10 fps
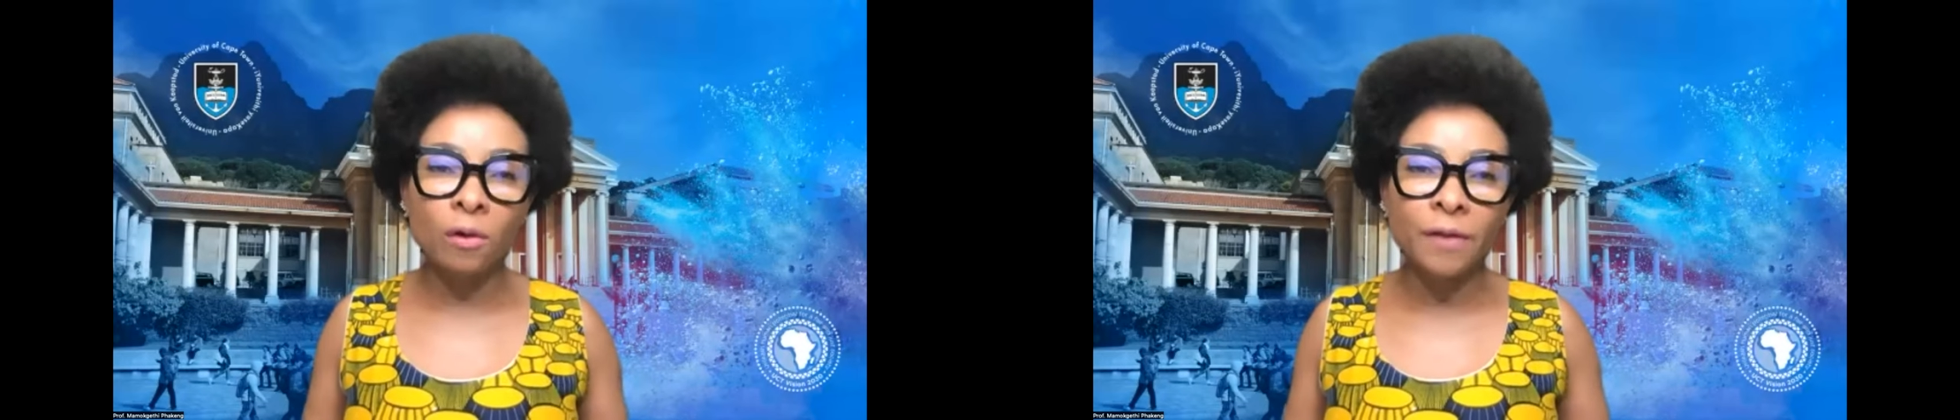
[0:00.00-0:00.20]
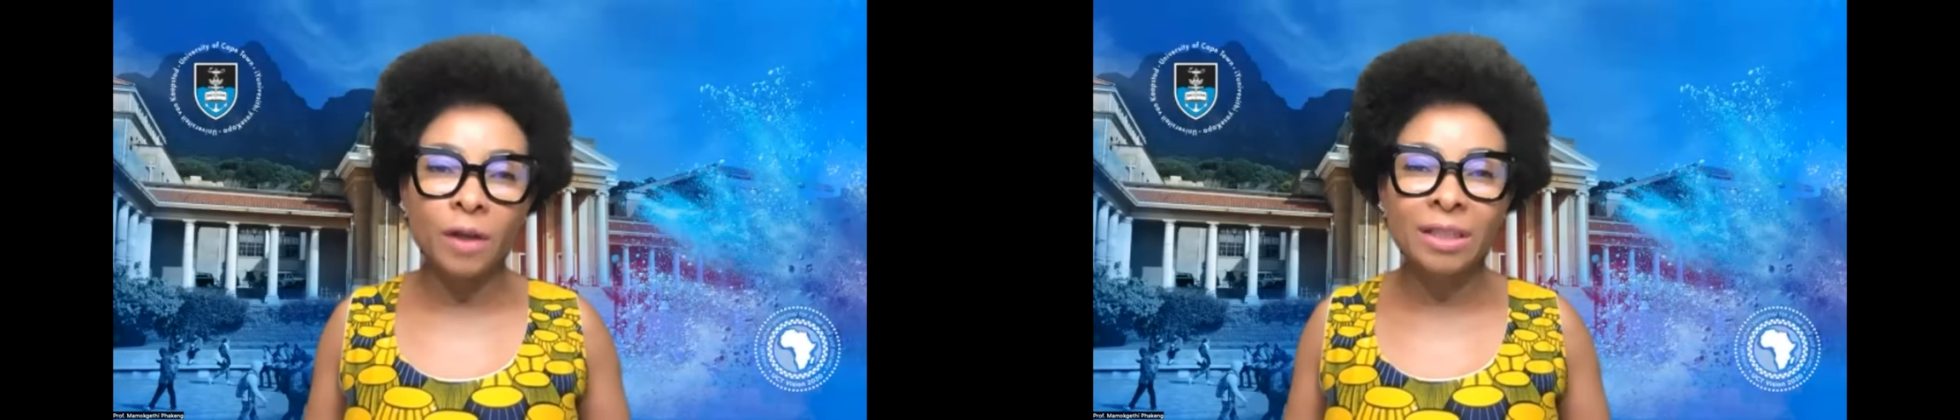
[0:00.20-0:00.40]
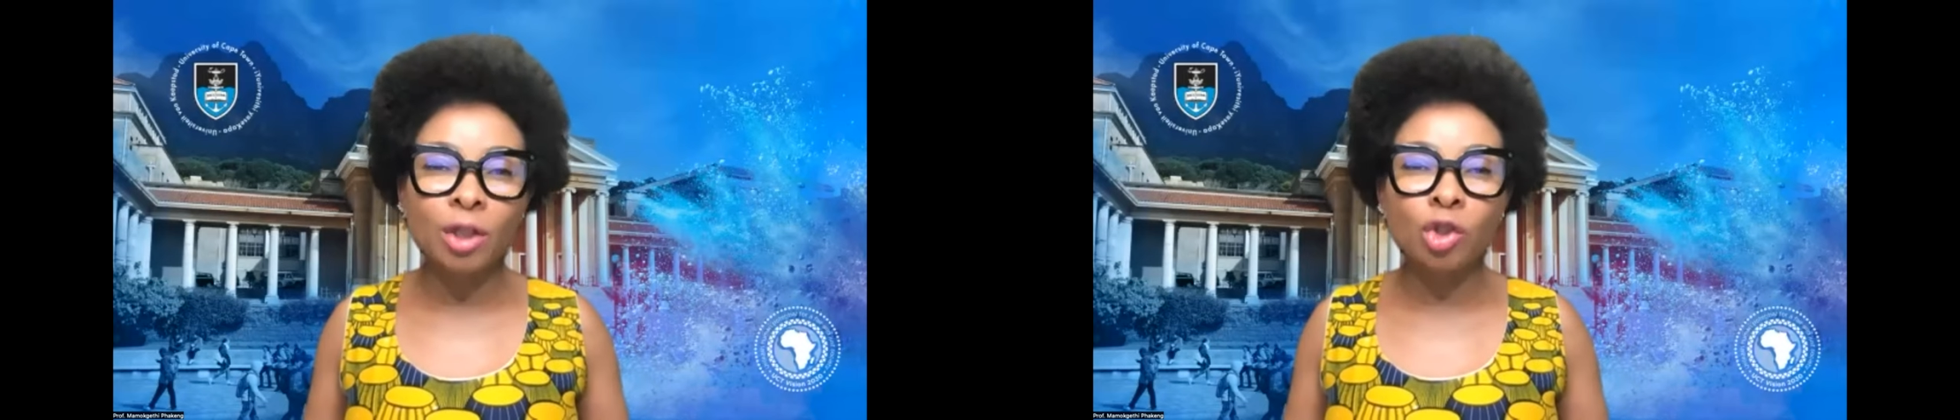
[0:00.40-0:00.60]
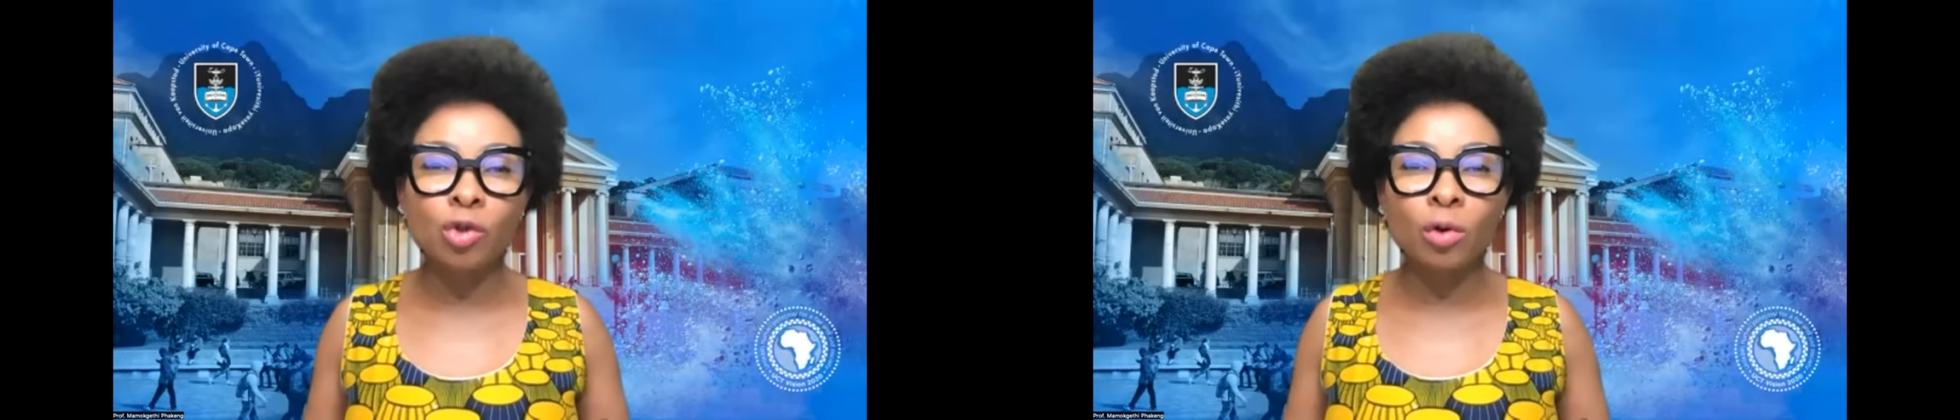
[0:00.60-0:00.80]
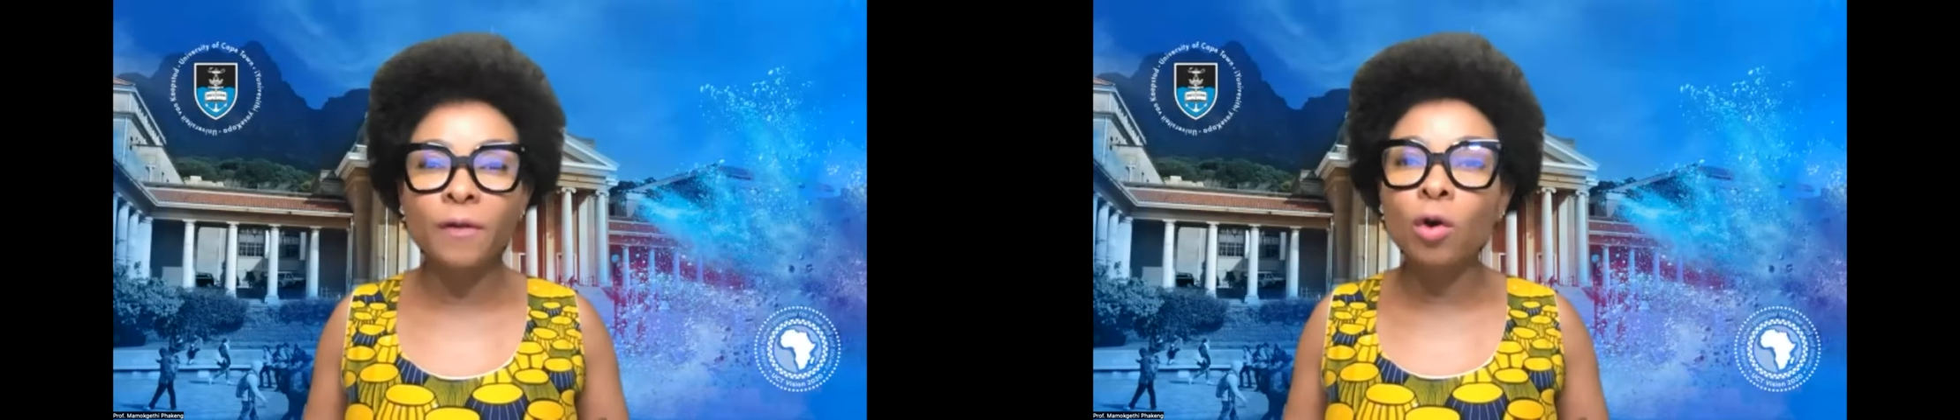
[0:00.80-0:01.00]
of the
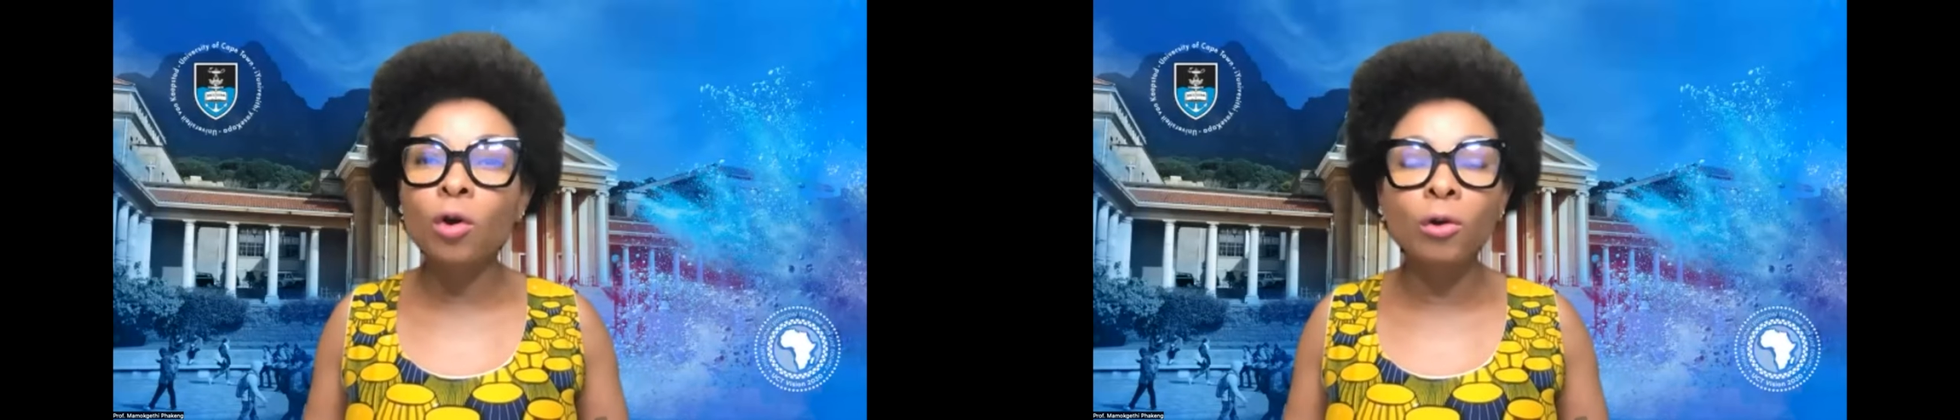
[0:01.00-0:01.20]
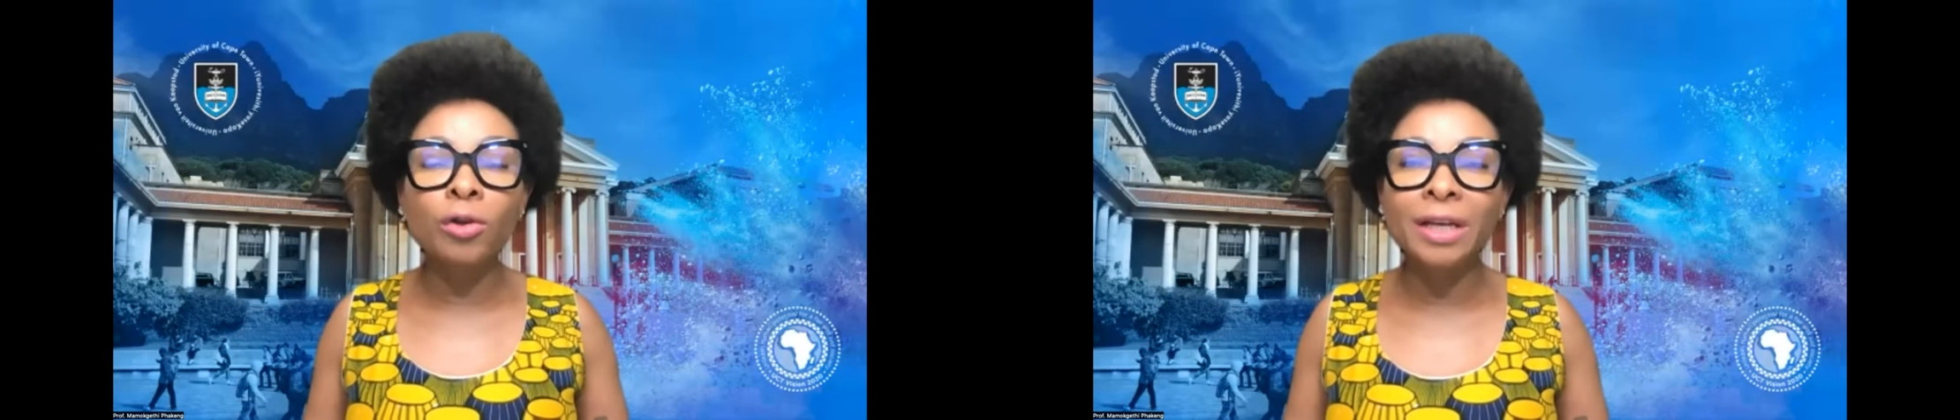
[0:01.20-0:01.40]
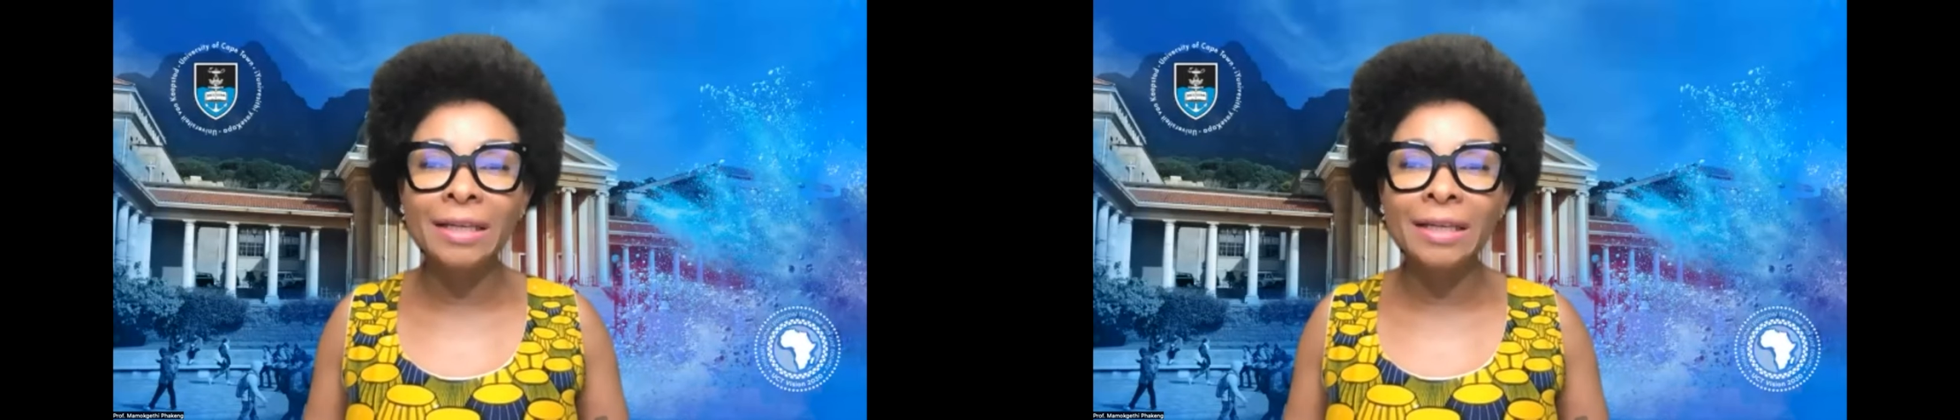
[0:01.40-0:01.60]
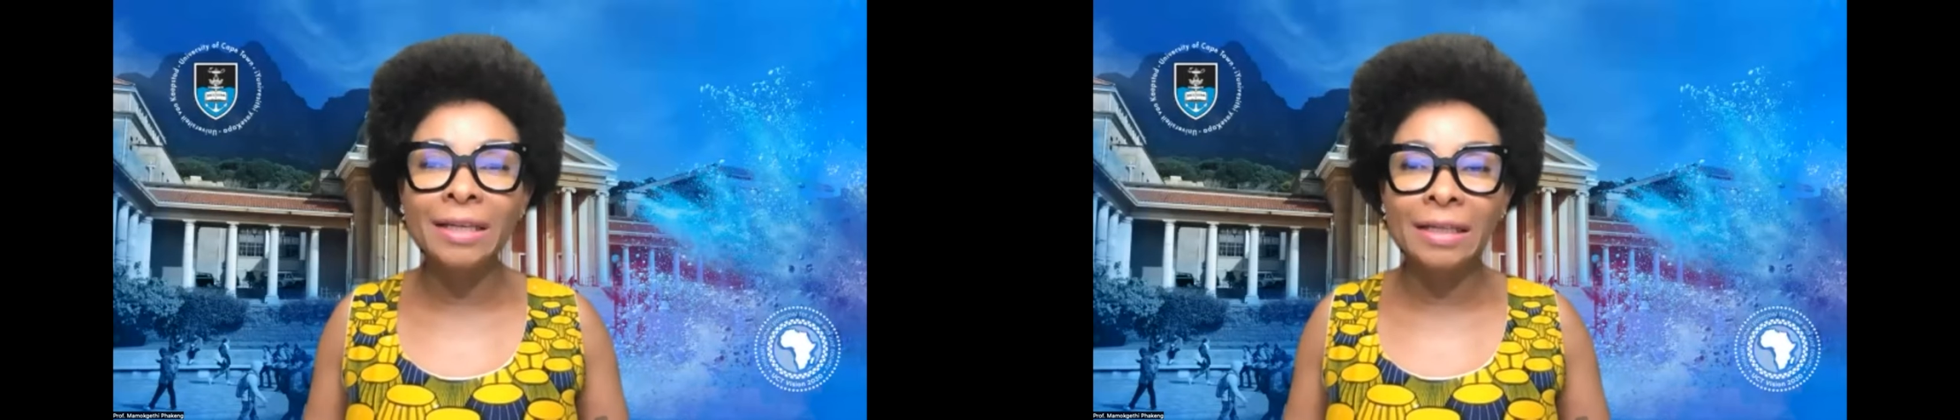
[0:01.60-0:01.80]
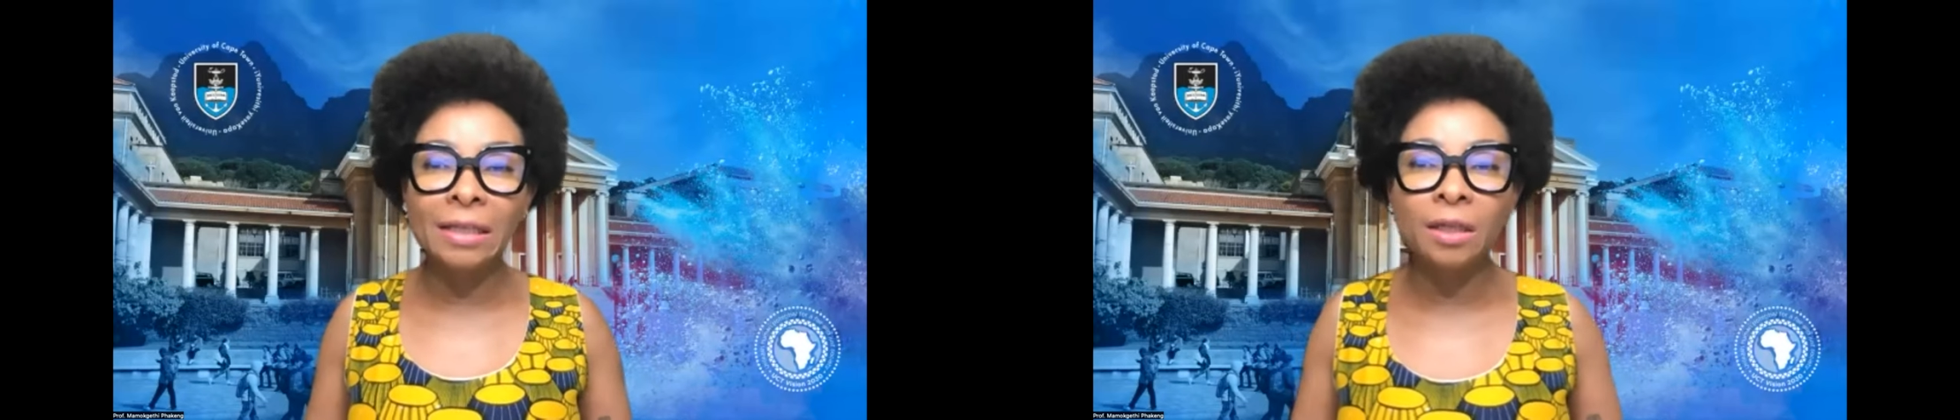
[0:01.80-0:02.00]
statue of the colonial
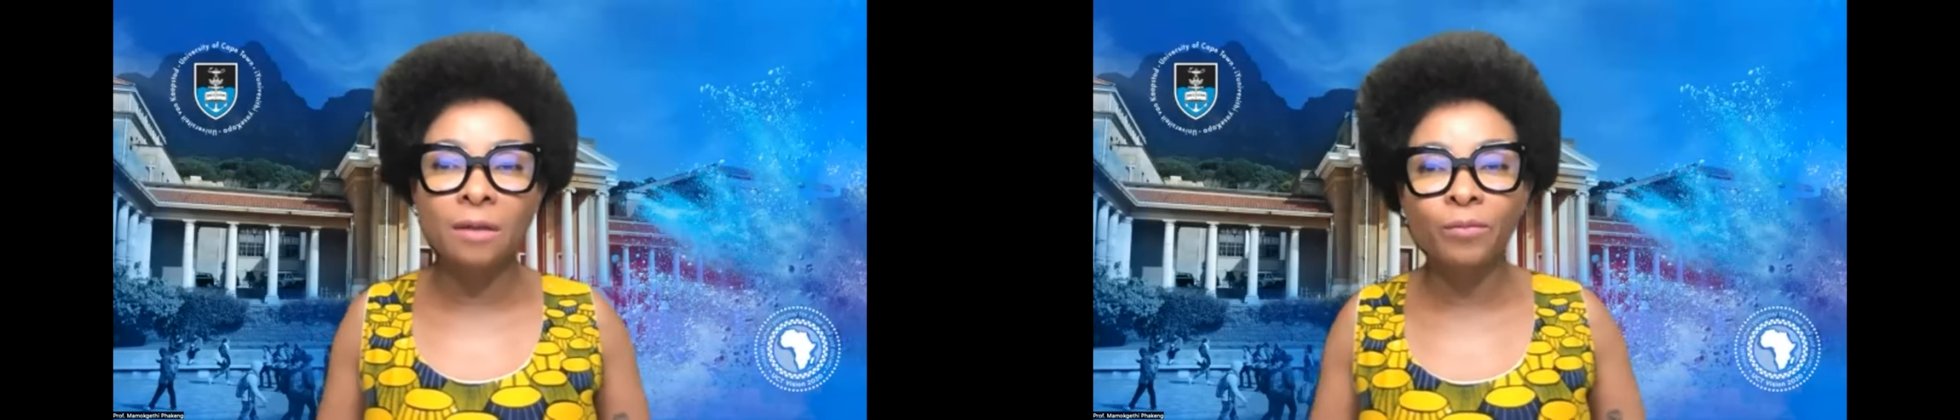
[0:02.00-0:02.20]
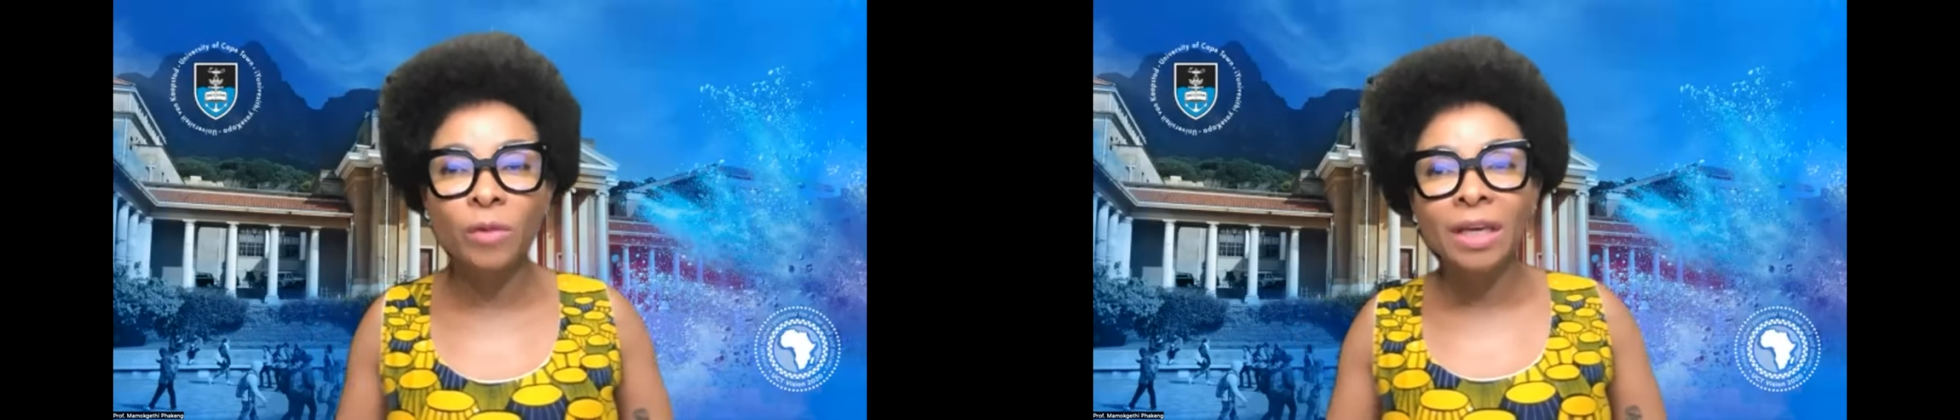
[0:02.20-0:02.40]
leader